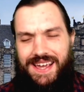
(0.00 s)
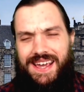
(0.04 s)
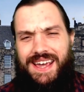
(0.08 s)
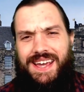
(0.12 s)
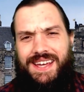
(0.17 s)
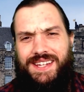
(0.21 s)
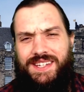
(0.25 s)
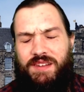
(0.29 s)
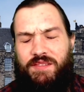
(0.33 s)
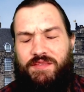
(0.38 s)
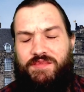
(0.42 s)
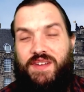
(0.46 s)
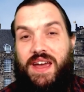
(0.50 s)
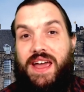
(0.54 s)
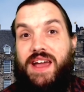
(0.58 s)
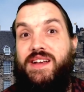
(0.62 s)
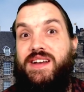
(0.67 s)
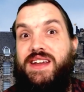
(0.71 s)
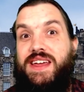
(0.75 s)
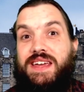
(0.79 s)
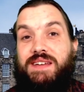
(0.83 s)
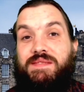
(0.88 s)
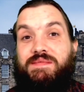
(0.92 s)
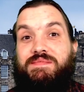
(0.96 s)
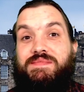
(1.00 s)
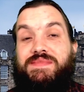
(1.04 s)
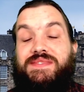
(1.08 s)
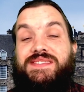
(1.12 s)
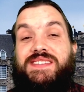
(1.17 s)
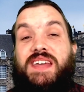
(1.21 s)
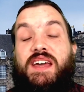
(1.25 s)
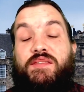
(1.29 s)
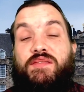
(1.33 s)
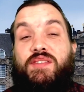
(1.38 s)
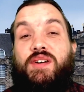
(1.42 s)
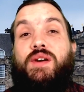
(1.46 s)
It's a very
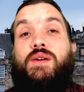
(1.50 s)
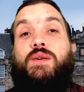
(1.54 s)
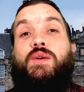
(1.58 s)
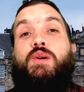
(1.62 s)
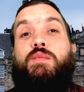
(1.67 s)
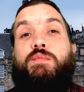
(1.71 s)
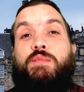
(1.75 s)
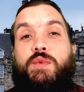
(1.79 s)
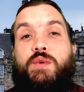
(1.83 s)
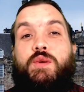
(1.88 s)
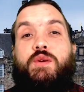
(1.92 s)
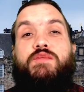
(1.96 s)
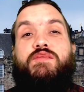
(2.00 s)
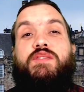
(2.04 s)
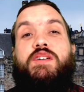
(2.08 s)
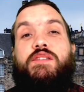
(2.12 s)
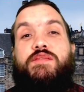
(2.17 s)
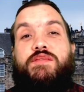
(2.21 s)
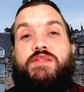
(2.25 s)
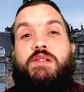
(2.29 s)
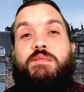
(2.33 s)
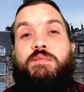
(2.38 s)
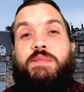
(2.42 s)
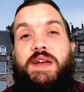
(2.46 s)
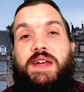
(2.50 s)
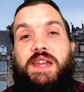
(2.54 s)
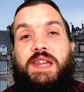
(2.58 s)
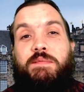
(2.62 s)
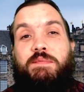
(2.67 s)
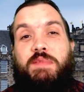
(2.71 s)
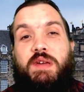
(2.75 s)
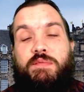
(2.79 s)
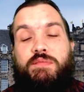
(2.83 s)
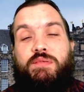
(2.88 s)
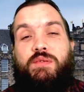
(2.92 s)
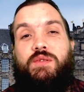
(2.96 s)
difficult movie for many
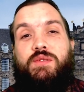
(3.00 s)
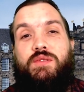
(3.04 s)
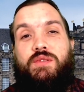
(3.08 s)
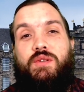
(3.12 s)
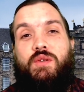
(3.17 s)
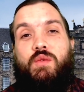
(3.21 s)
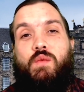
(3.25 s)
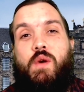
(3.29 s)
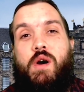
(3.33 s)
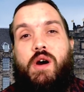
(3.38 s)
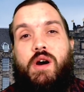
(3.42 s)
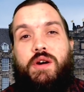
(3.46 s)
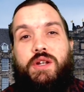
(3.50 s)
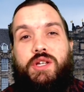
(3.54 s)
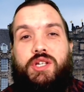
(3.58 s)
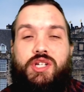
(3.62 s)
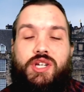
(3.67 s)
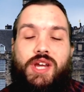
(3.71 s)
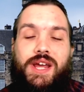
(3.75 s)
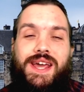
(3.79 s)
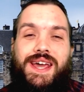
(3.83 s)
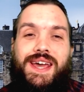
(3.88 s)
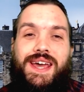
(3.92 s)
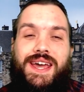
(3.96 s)
people to watch.